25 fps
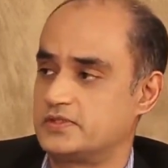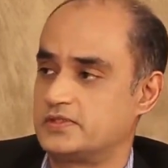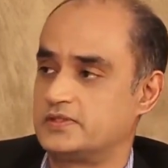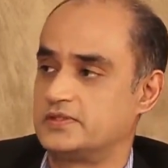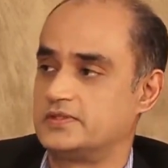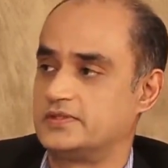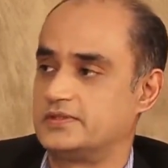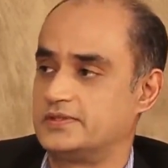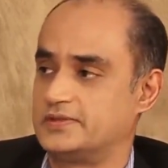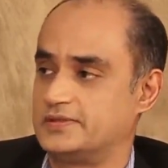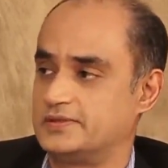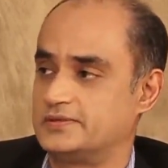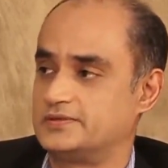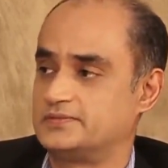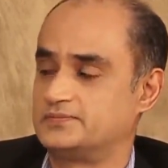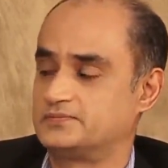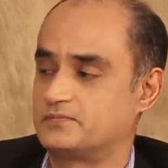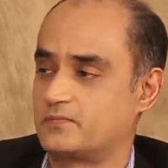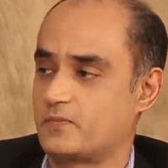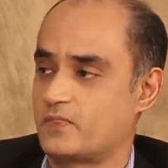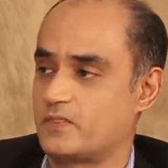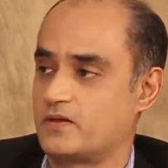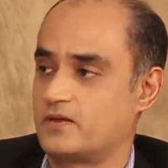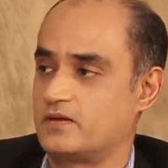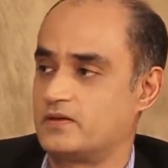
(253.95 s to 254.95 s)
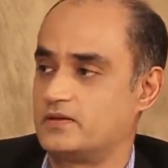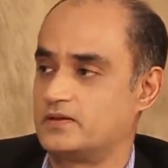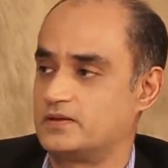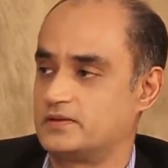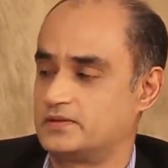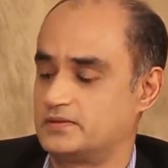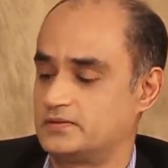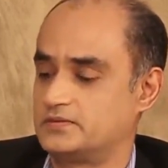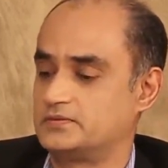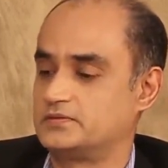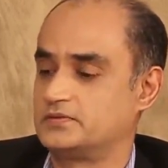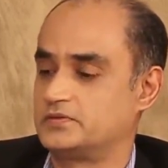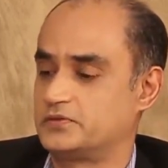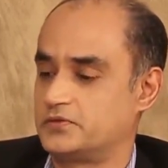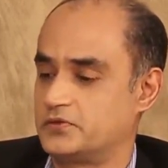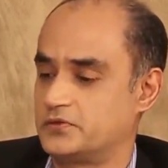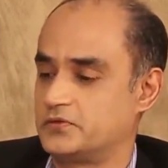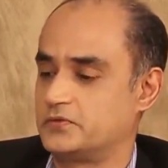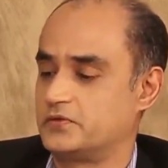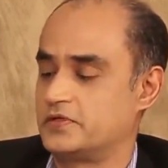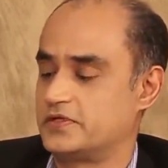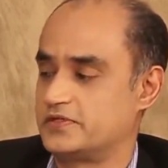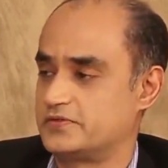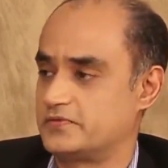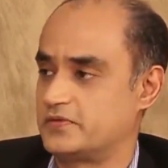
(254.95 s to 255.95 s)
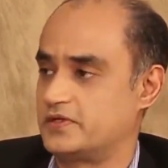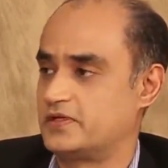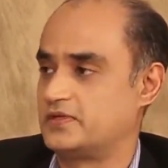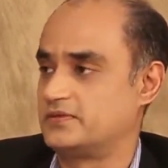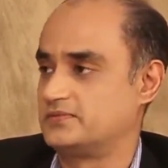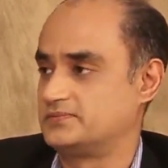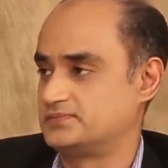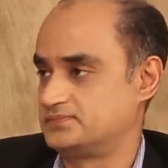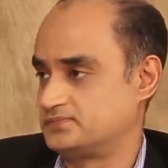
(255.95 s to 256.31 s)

to as well.